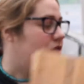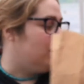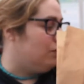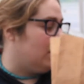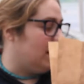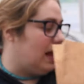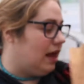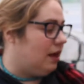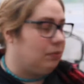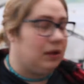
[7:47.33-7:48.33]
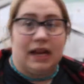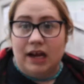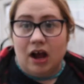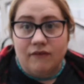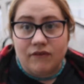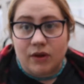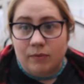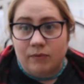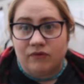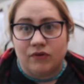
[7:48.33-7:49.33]
you can get plenty of
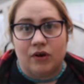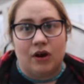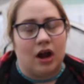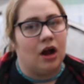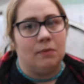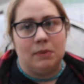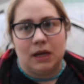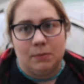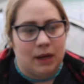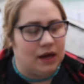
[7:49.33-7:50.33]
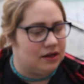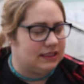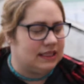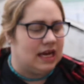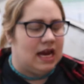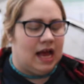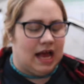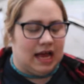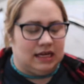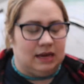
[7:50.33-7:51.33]
them for a couple of bucks,
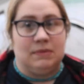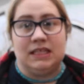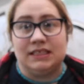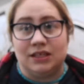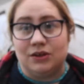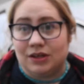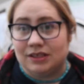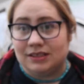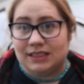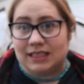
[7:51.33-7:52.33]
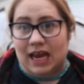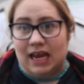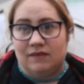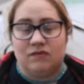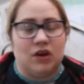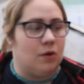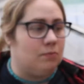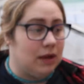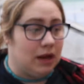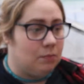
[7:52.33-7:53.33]
and it means that you can save, you know,
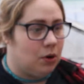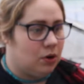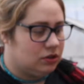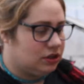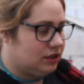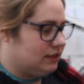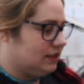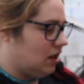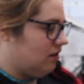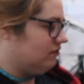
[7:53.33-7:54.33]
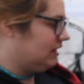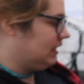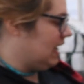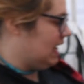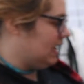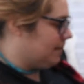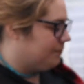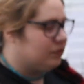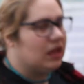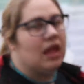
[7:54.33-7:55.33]
bigger portions of seed.
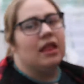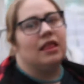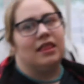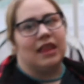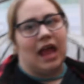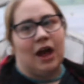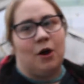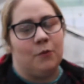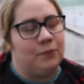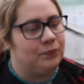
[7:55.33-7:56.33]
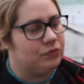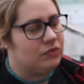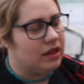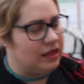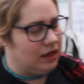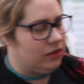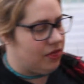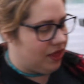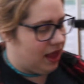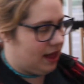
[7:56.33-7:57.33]
Now the other
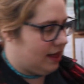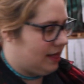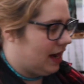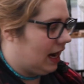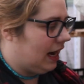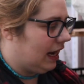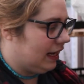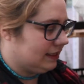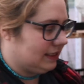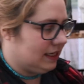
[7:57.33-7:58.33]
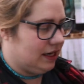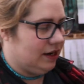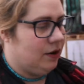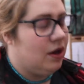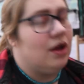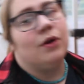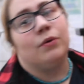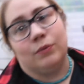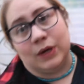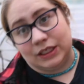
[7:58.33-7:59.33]
thing that I like to do,
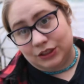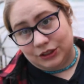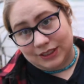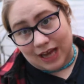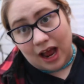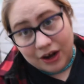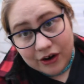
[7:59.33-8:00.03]
which is kind of